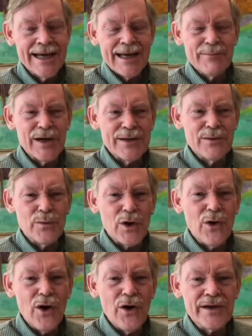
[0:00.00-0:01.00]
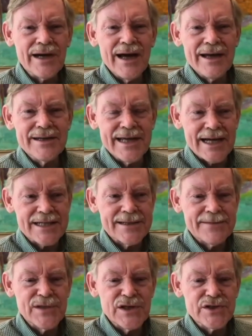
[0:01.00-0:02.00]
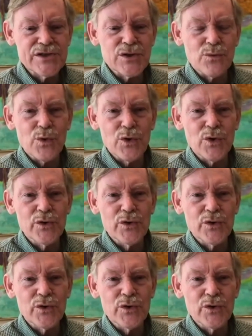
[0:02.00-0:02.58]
But recall the context. This is a world